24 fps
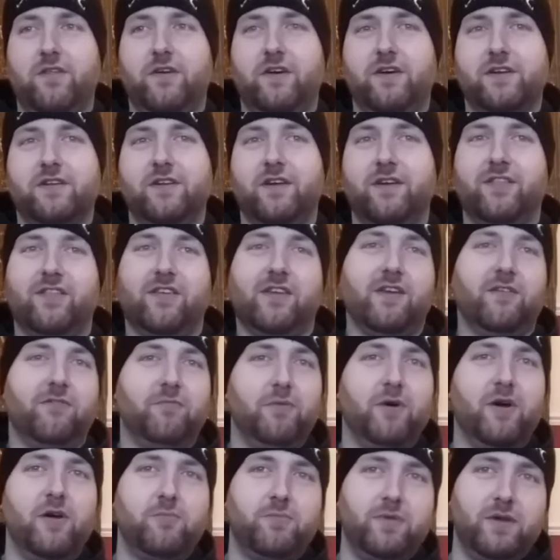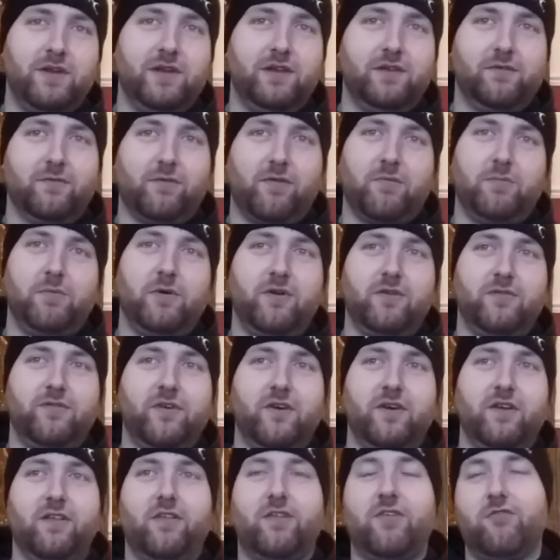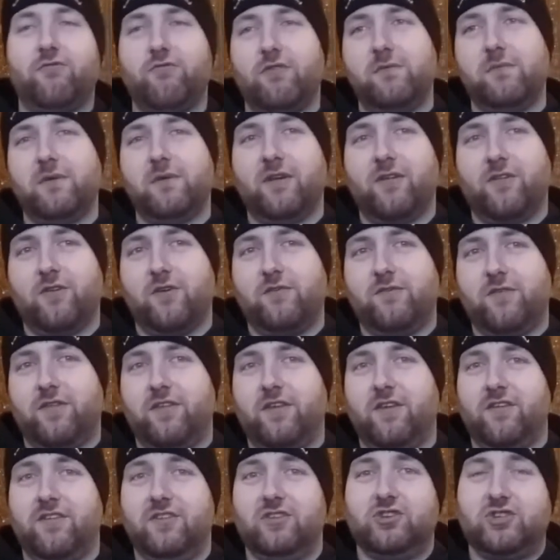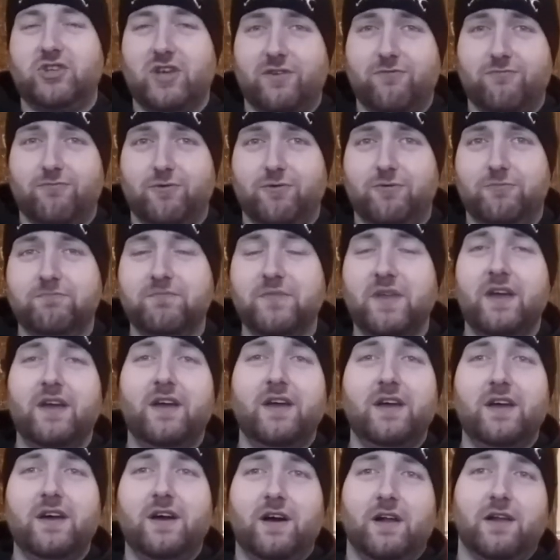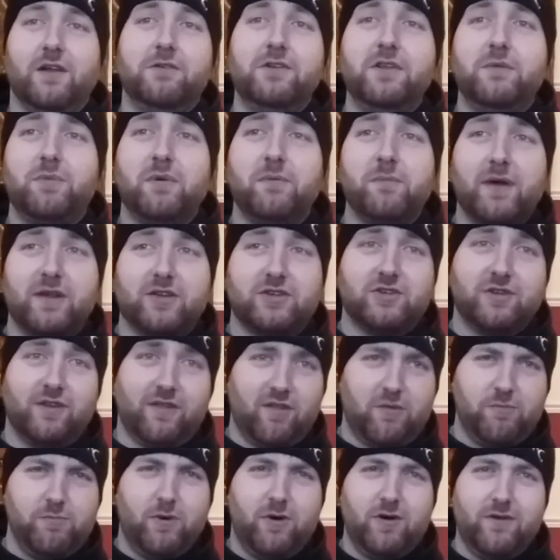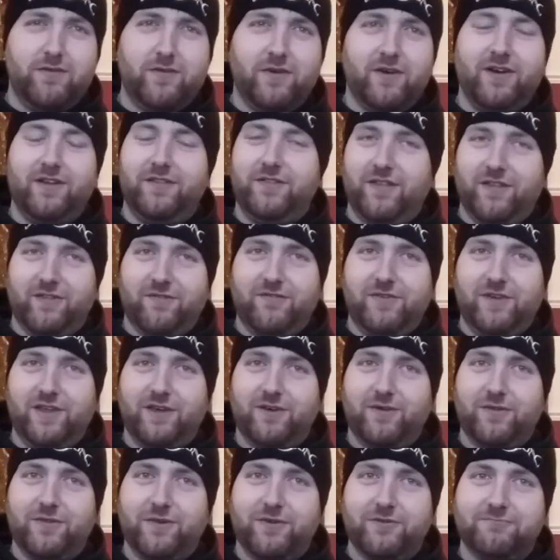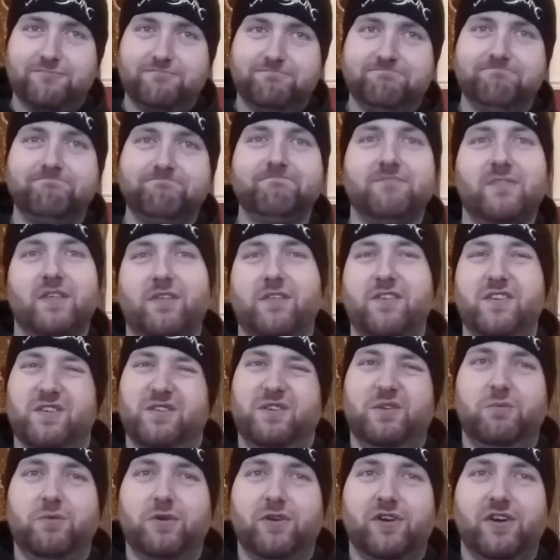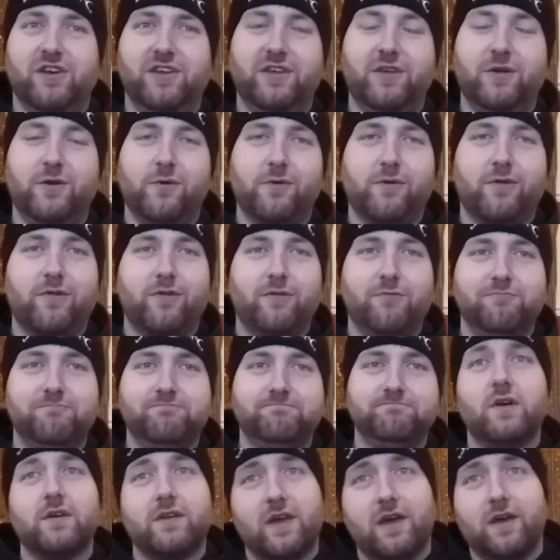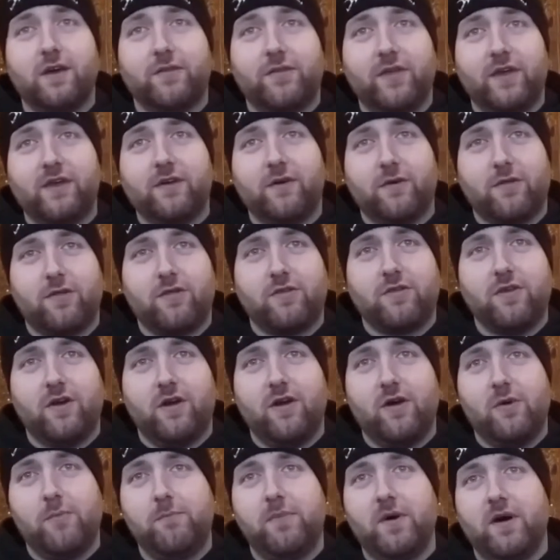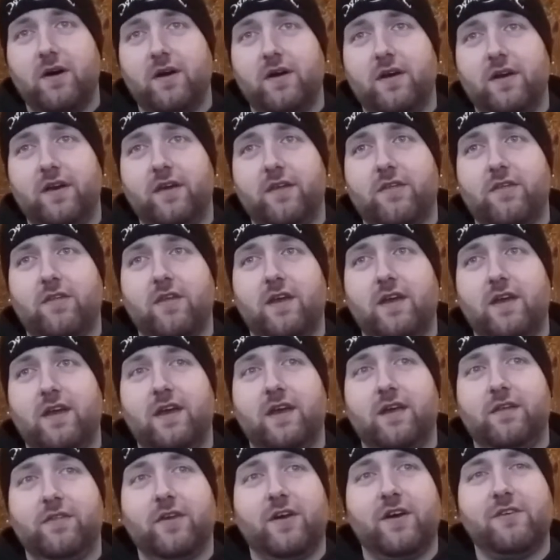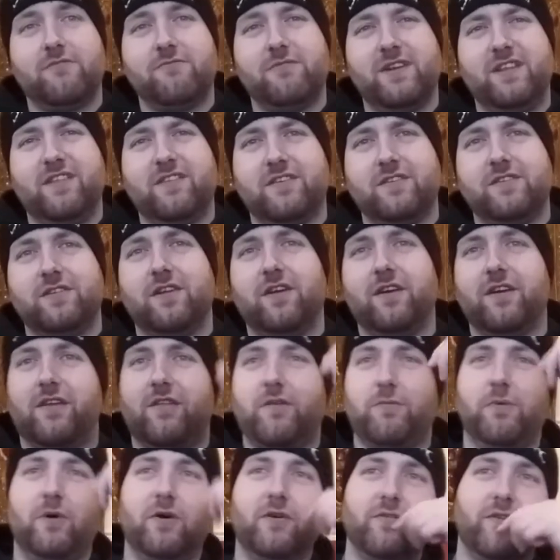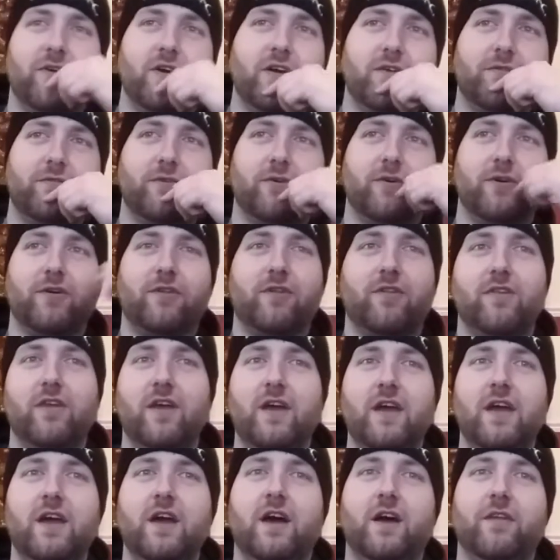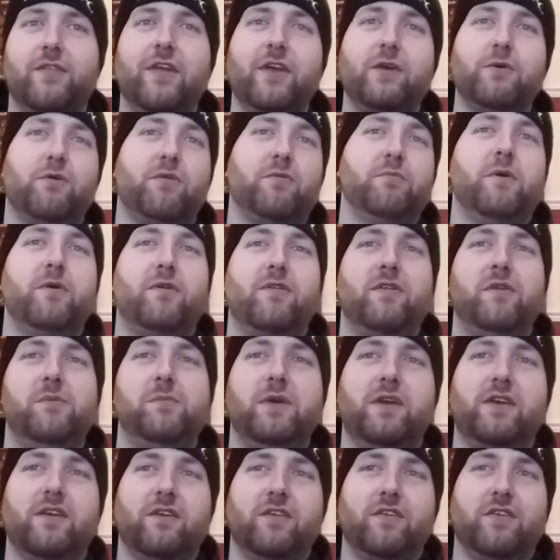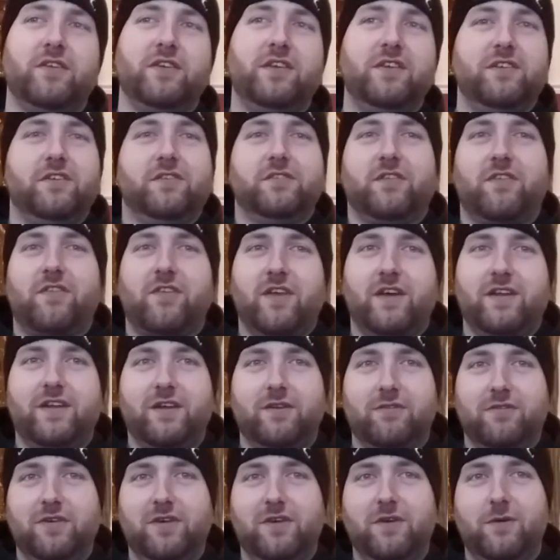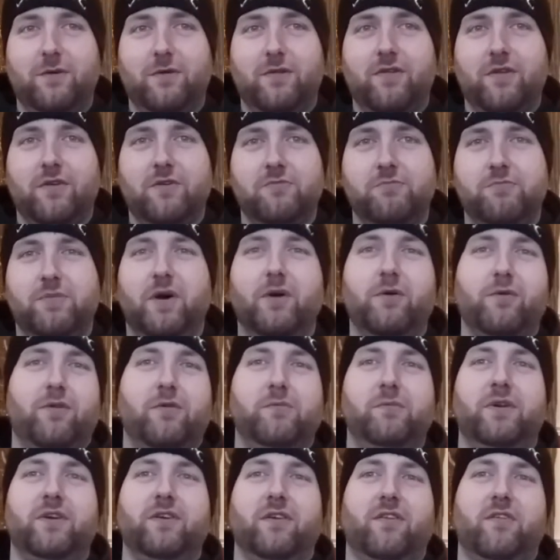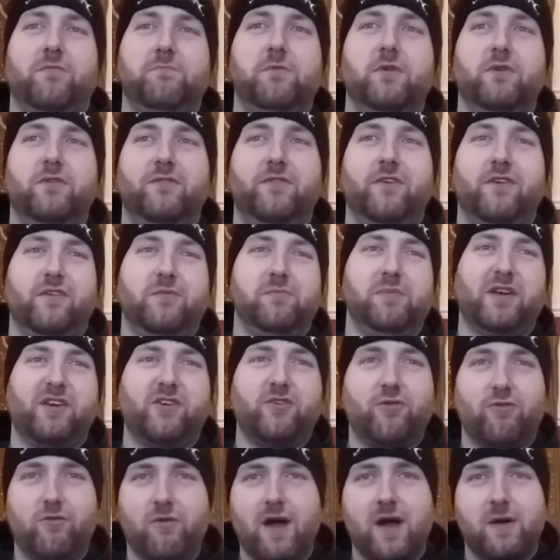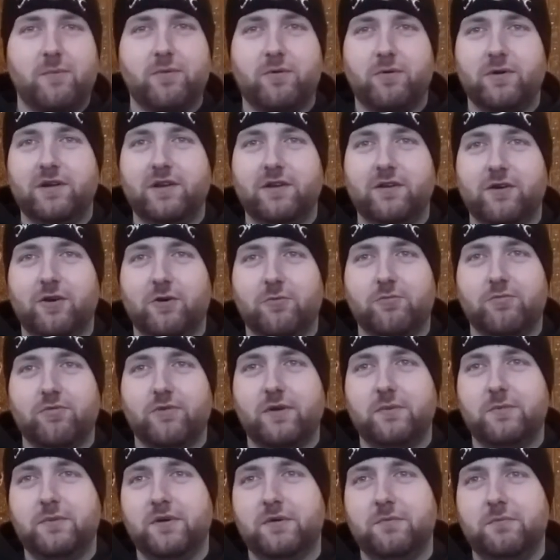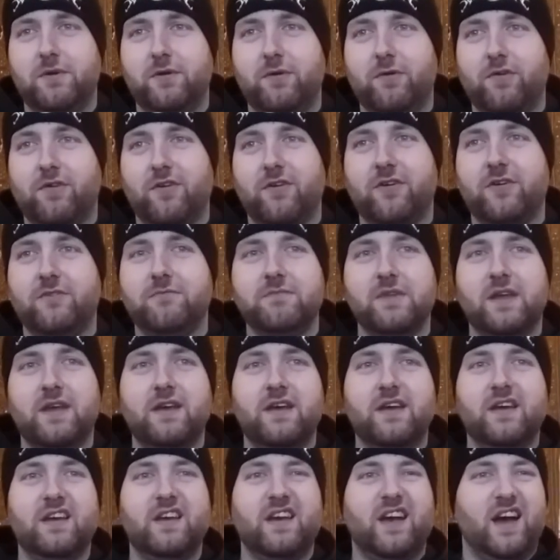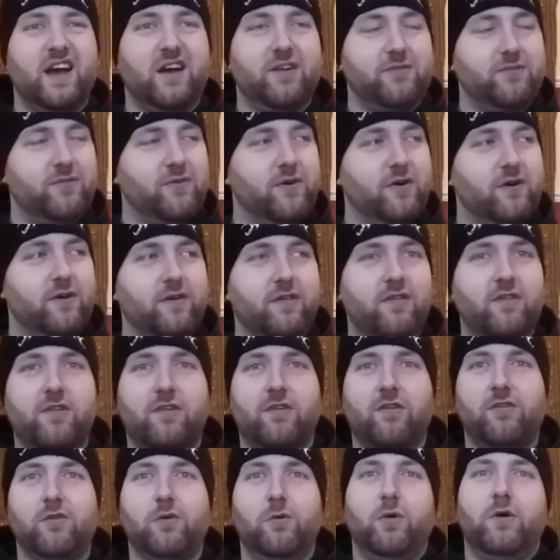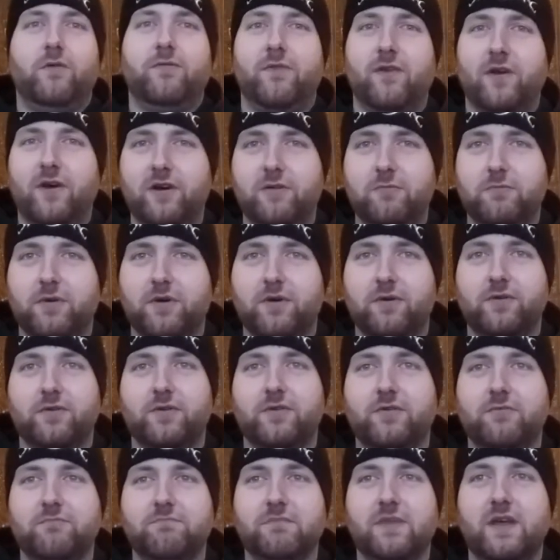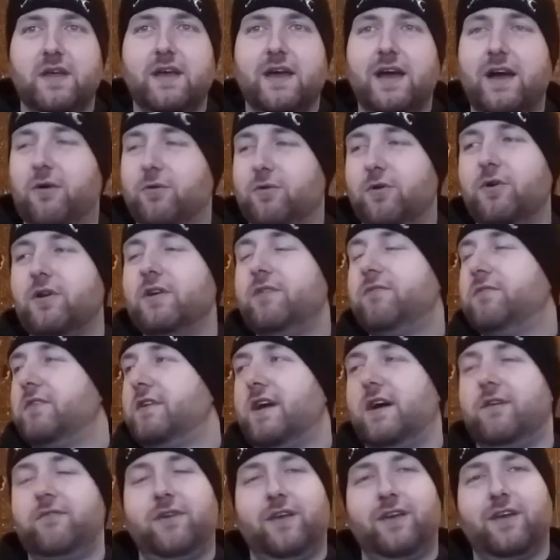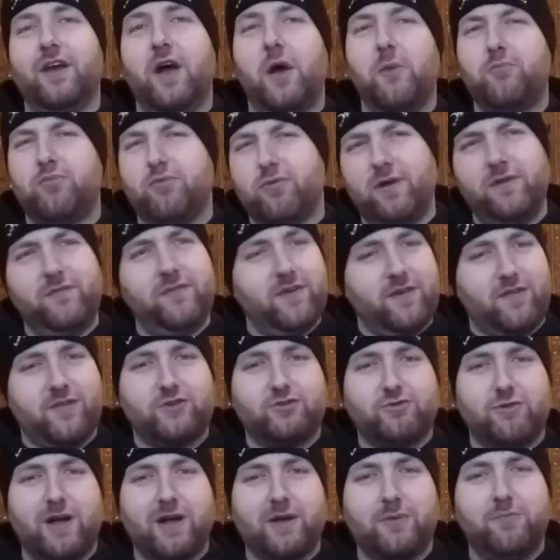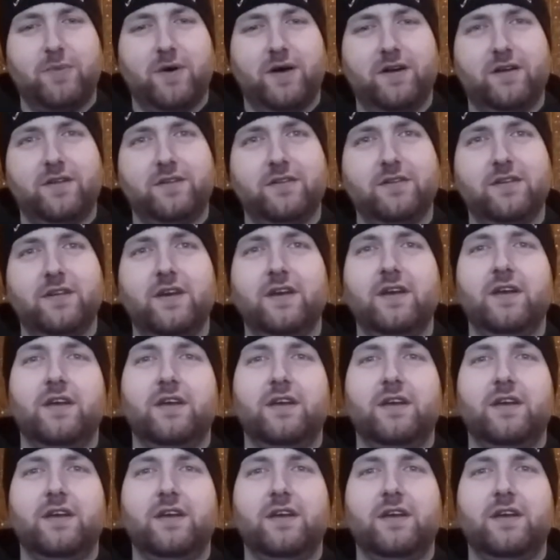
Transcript: that I'd like to give my opinion on Spotify and streaming services in general. I'll only be mentioning Spotify in this video though. It's the only one I use. Okay, I think I'll start by saying that I really didn't like Spotify at first. I think it was mostly because I didn't understand how to use it, but also because Spotify's a bit crap when you're not a premium user. Adverts, no offline mode. Hell, not even having a previous track button.